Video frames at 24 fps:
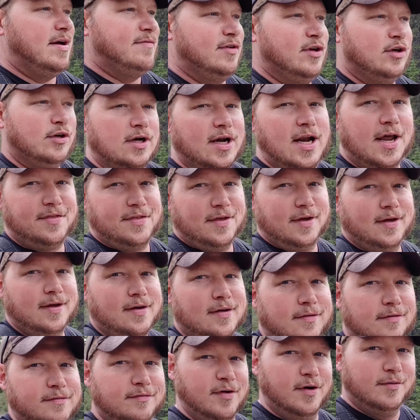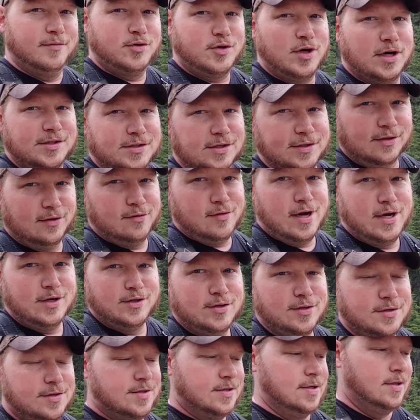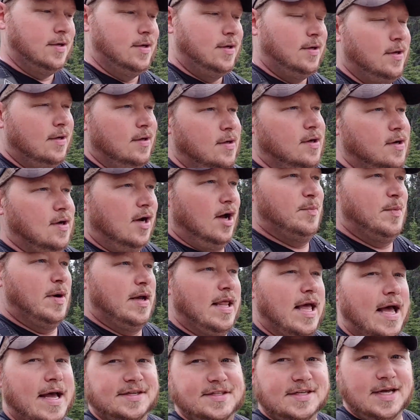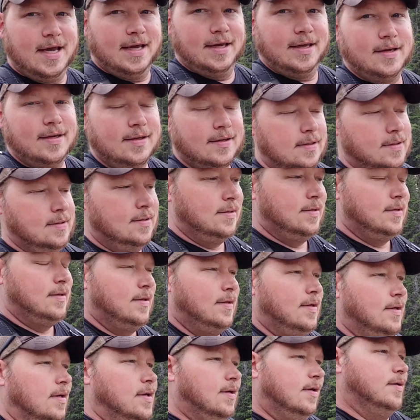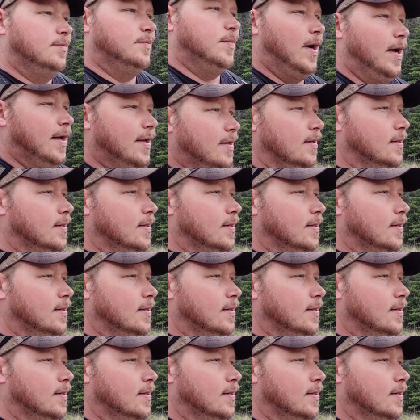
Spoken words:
learned nothing from trusting the rangers on my last hike, but